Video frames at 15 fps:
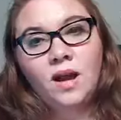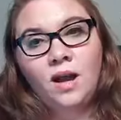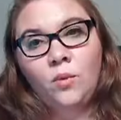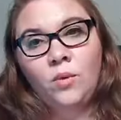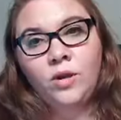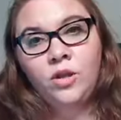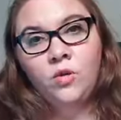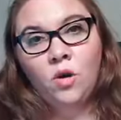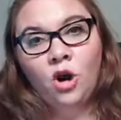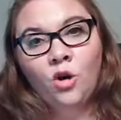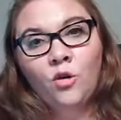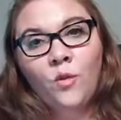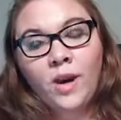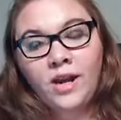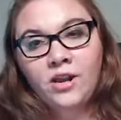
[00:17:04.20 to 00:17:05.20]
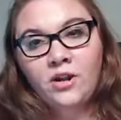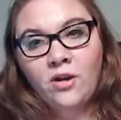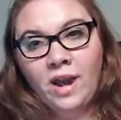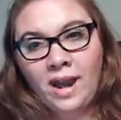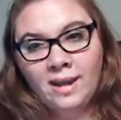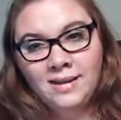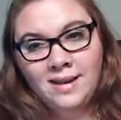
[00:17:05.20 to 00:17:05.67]
when you are writing your
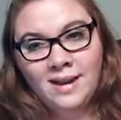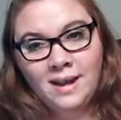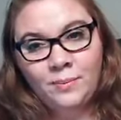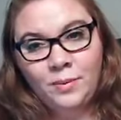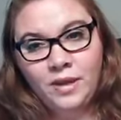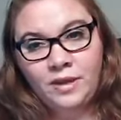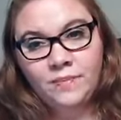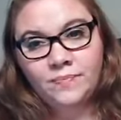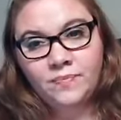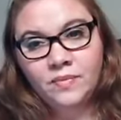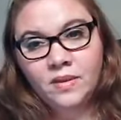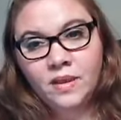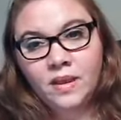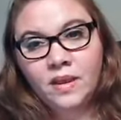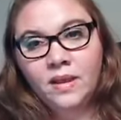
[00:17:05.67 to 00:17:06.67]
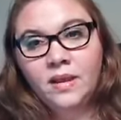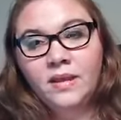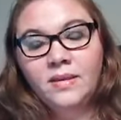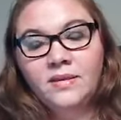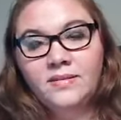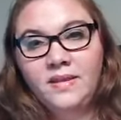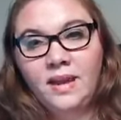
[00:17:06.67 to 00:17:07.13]
ad copy,
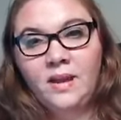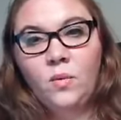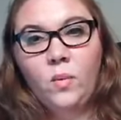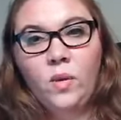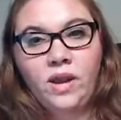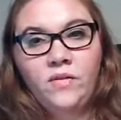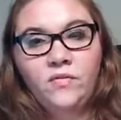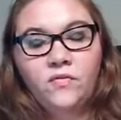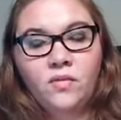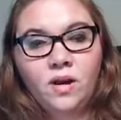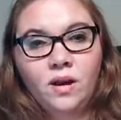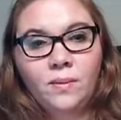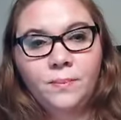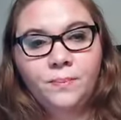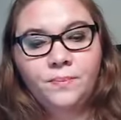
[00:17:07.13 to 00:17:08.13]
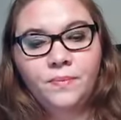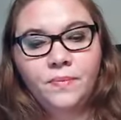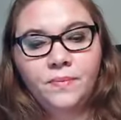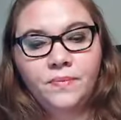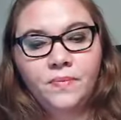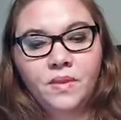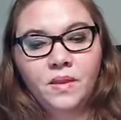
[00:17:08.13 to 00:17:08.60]
stay away from
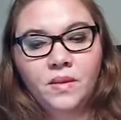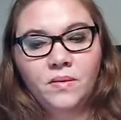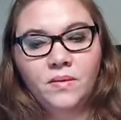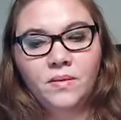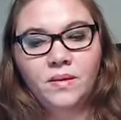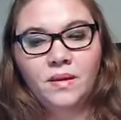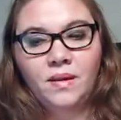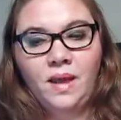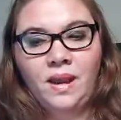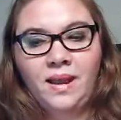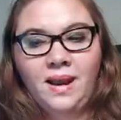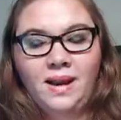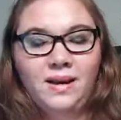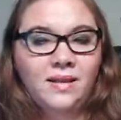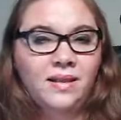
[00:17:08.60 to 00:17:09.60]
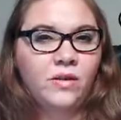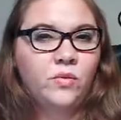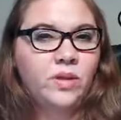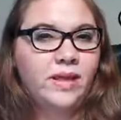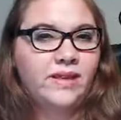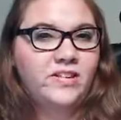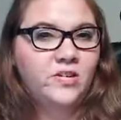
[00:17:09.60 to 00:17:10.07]
any kind of like
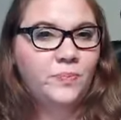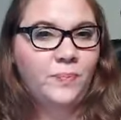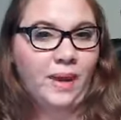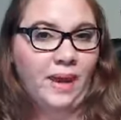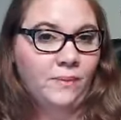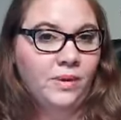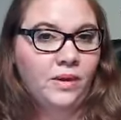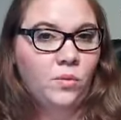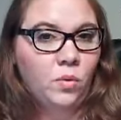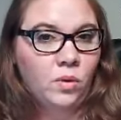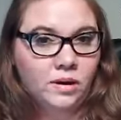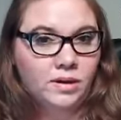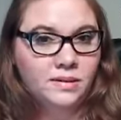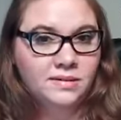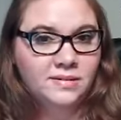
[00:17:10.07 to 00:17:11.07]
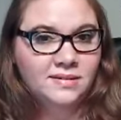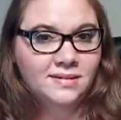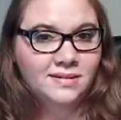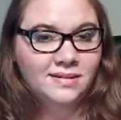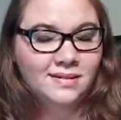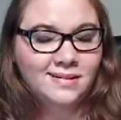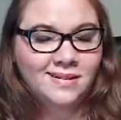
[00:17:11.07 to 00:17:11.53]
really spammy words.
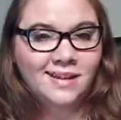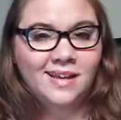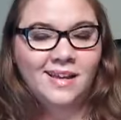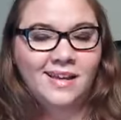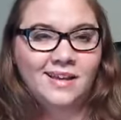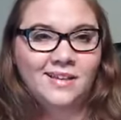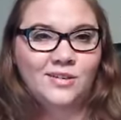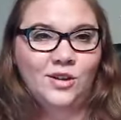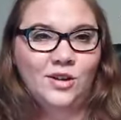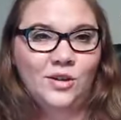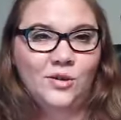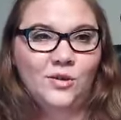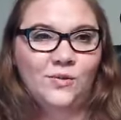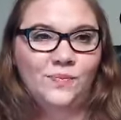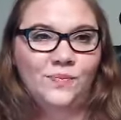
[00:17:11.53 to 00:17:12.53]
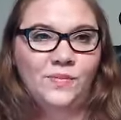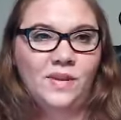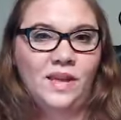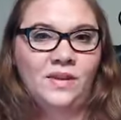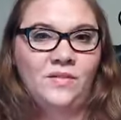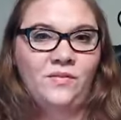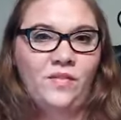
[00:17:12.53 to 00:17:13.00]
So
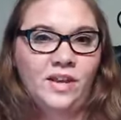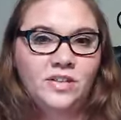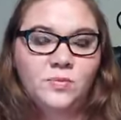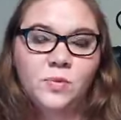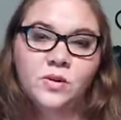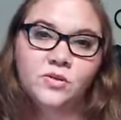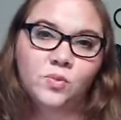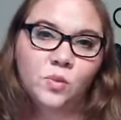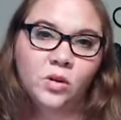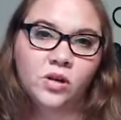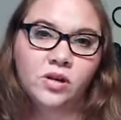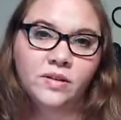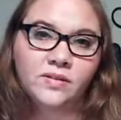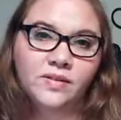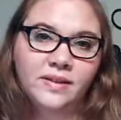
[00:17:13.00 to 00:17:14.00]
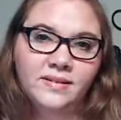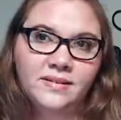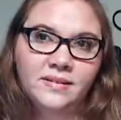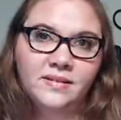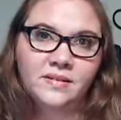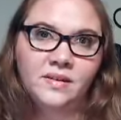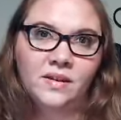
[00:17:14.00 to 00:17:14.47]
in Facebook's world,
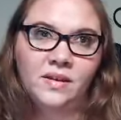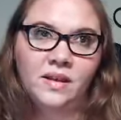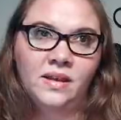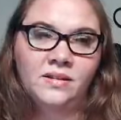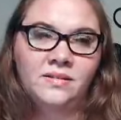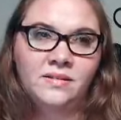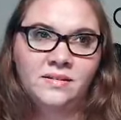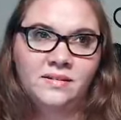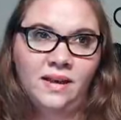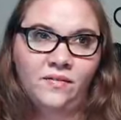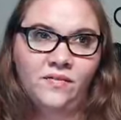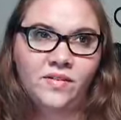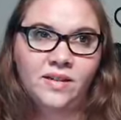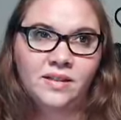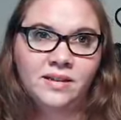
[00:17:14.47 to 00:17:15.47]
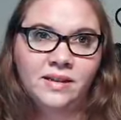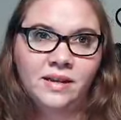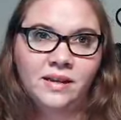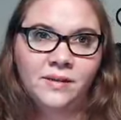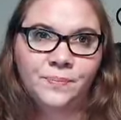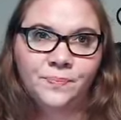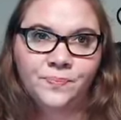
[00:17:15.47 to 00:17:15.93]
it's
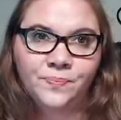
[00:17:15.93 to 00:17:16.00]
definitely,